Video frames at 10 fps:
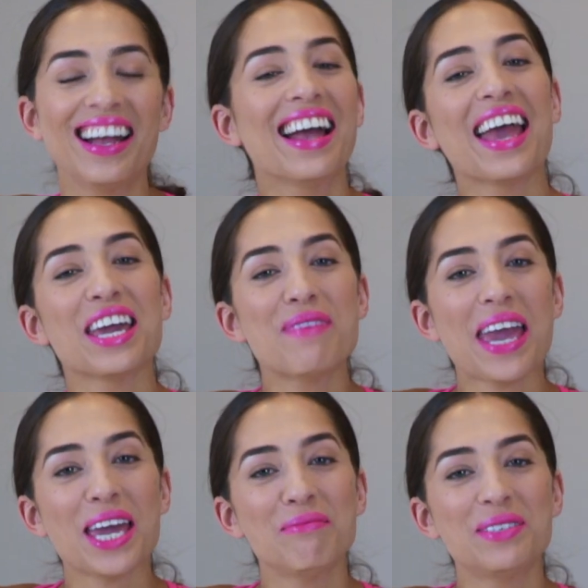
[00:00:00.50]
Hey
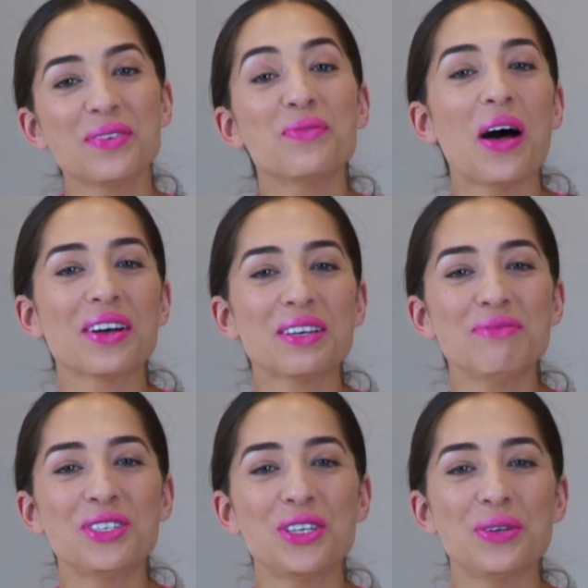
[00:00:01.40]
babes,
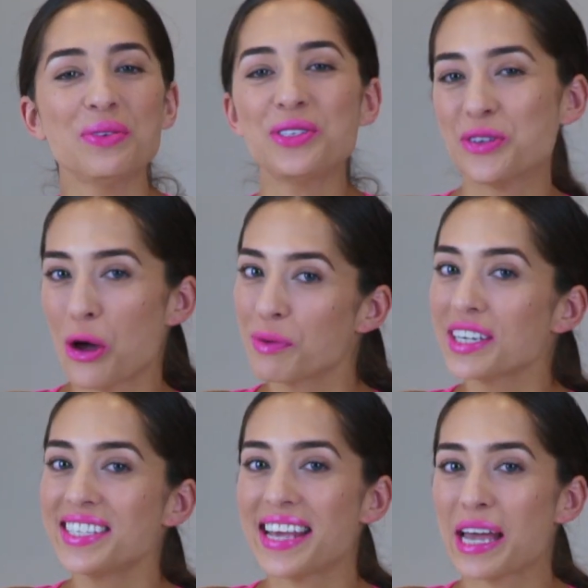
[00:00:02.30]
welcome to Sober
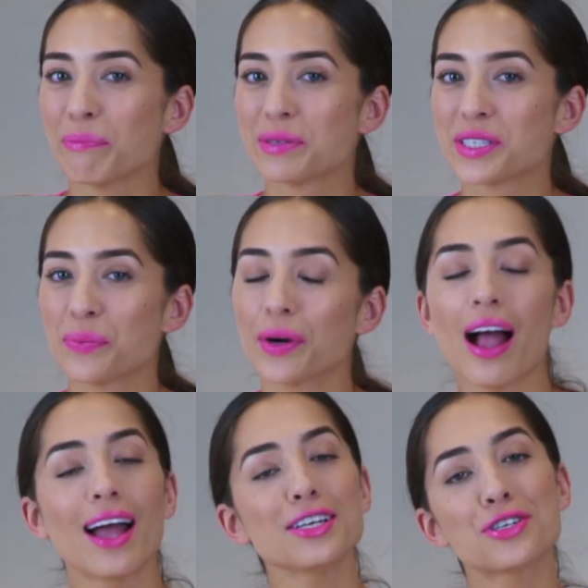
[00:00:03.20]
Sips, where
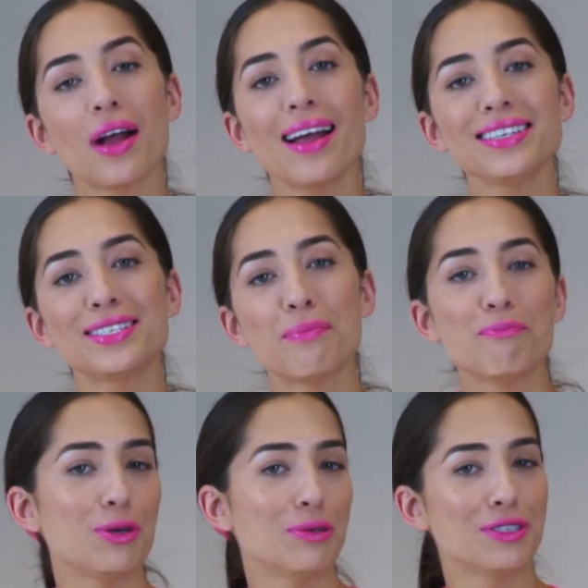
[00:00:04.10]
I try some
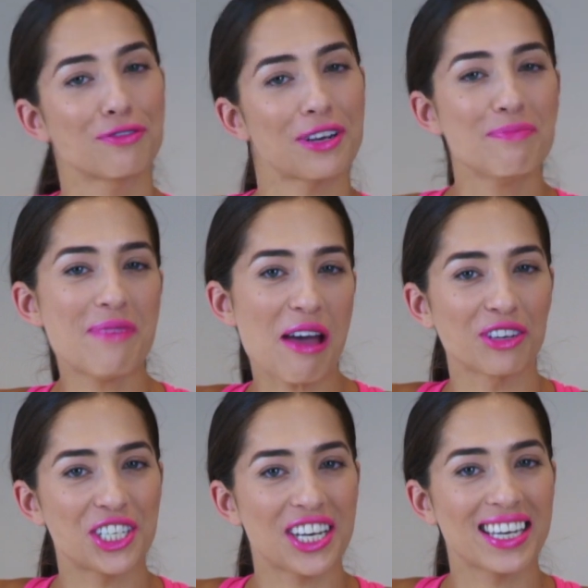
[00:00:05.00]
booze-free
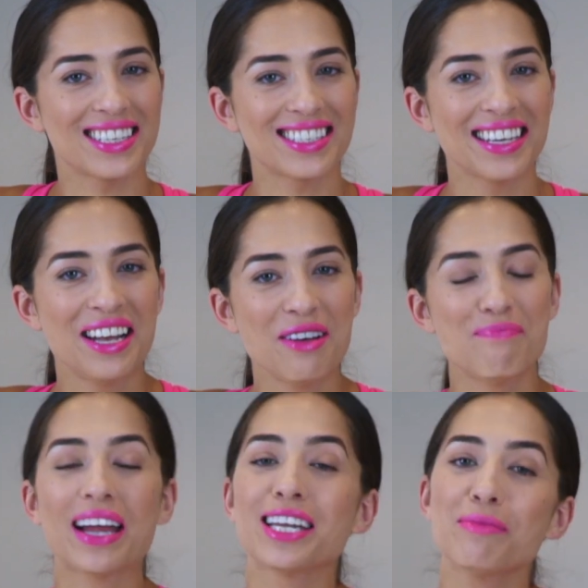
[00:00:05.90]
beverages.
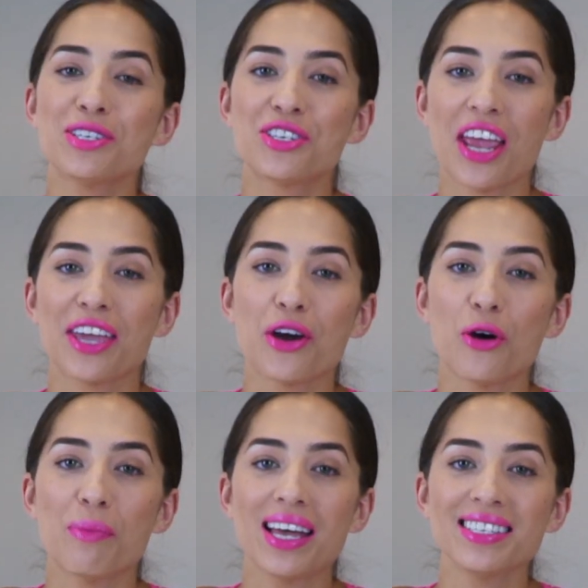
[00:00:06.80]
My name is Shay
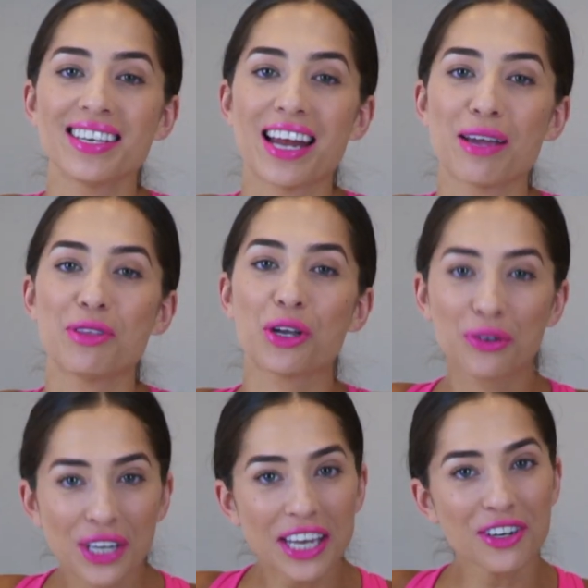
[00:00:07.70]
Gomez and I'm the
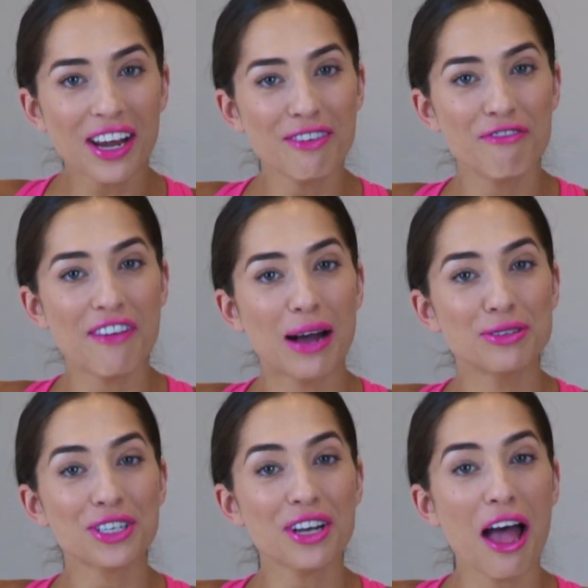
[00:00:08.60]
creator and
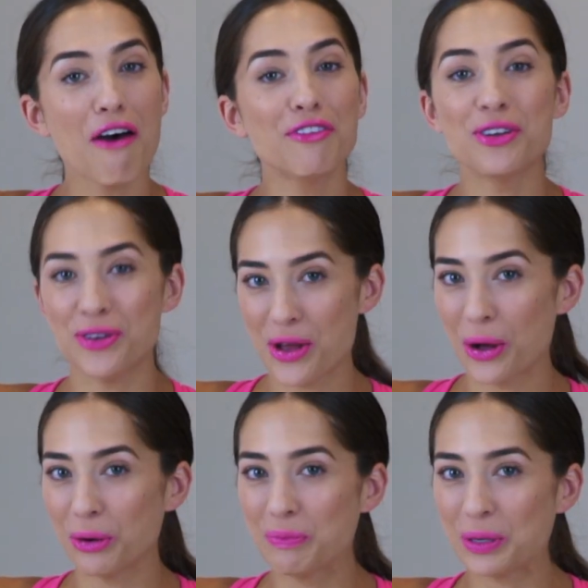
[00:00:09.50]
founder of
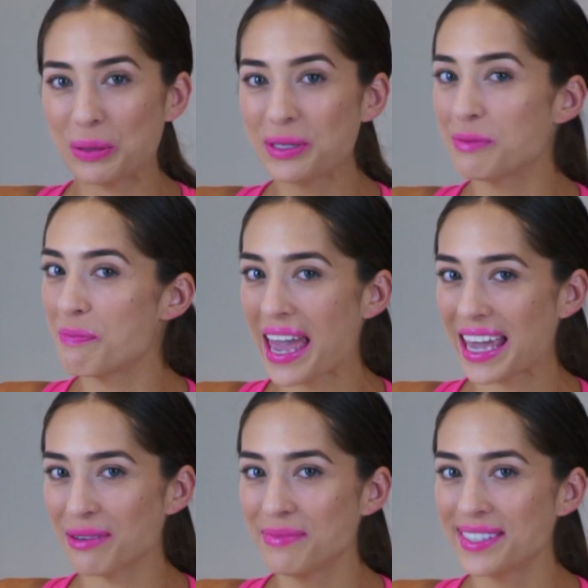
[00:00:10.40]
No Booze
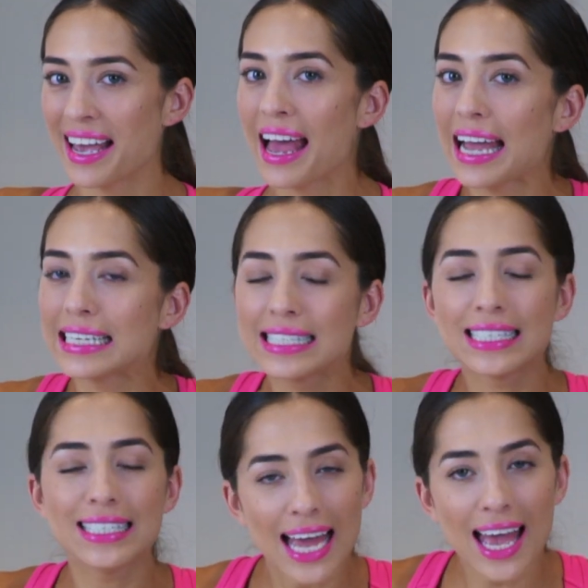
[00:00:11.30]
Babes, and
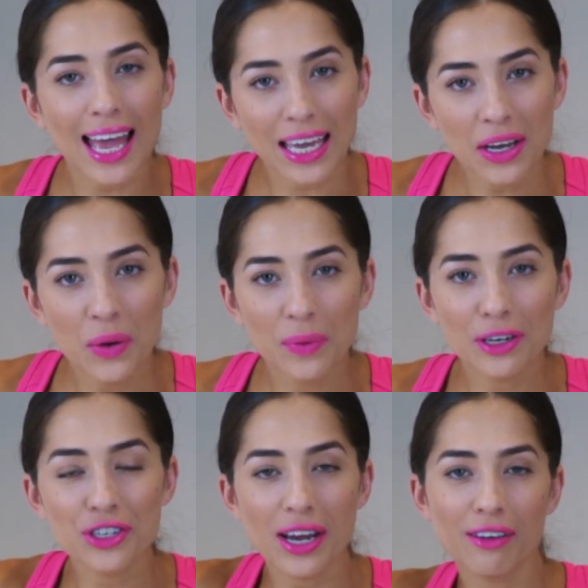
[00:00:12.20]
today we are
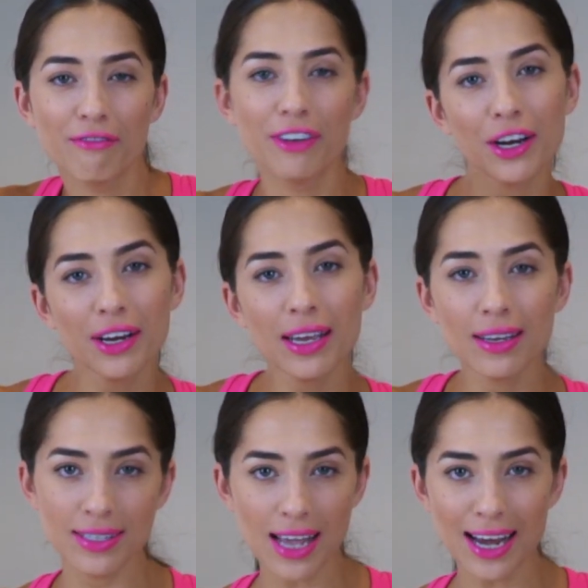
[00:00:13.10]
trying a very
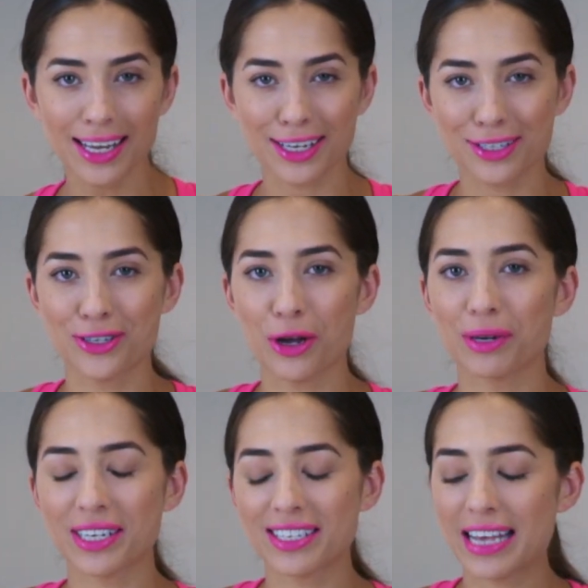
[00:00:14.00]
exciting
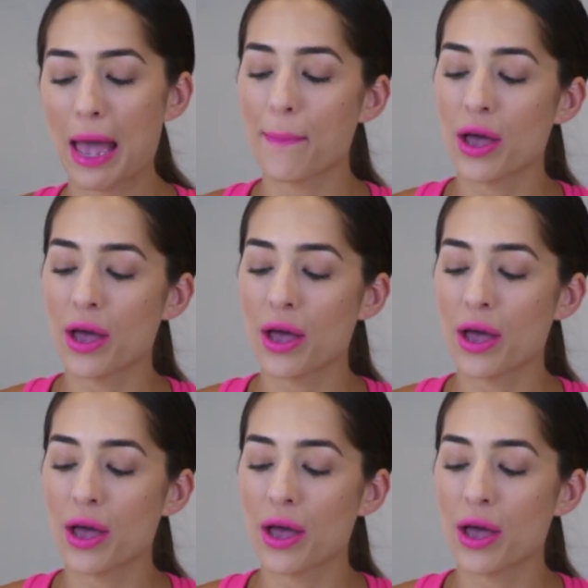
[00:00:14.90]
sober sip.